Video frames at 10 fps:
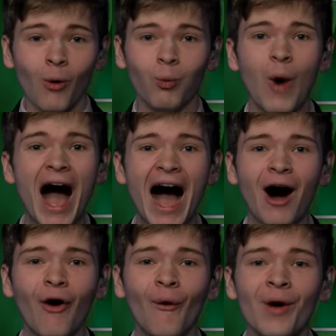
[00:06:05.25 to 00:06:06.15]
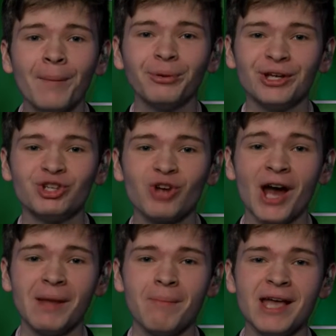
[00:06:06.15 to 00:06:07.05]
Wow! Please try
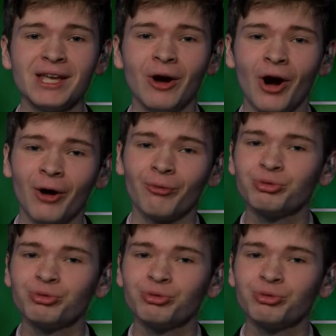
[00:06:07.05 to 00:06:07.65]
to make it our,